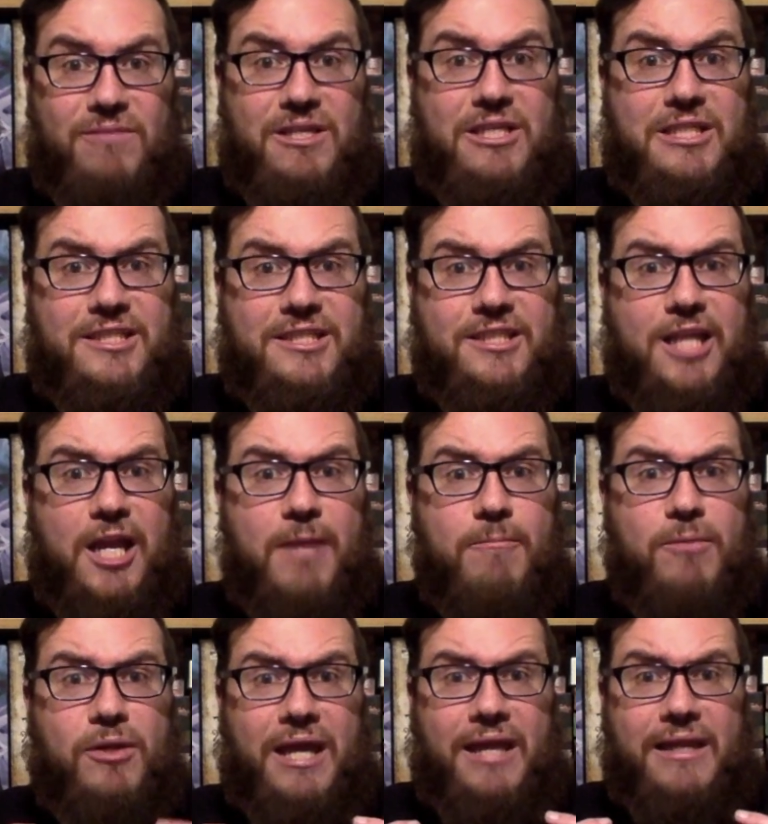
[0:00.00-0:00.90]

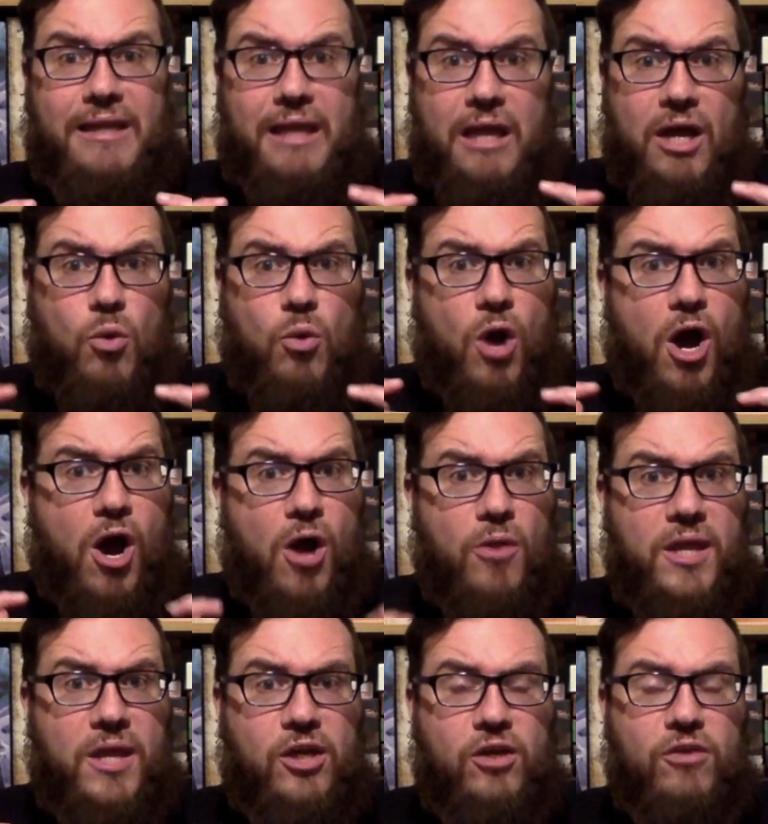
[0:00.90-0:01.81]
excitement and
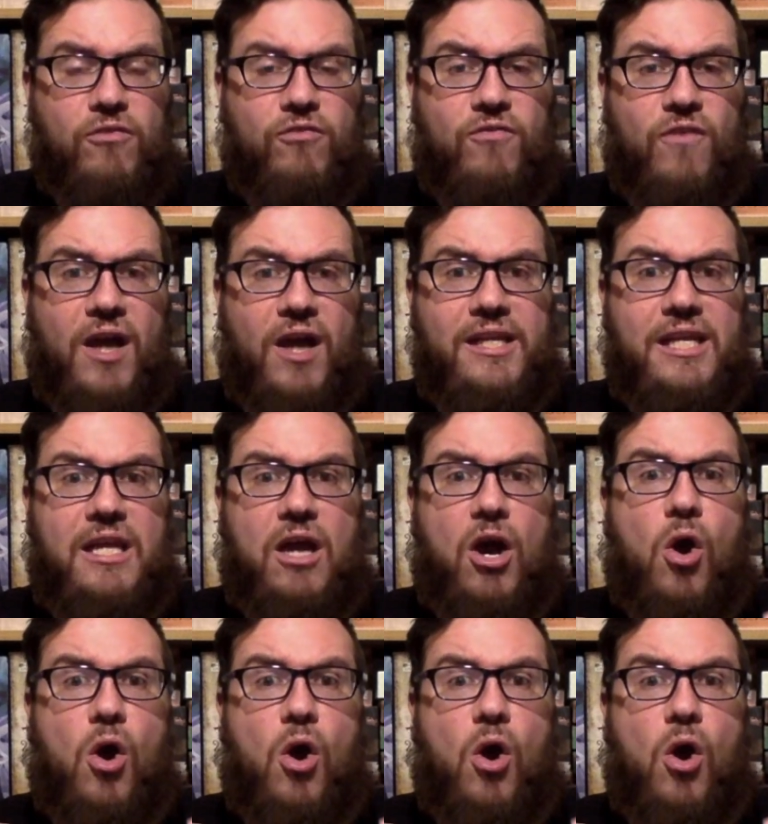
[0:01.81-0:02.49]
Are they going to find it?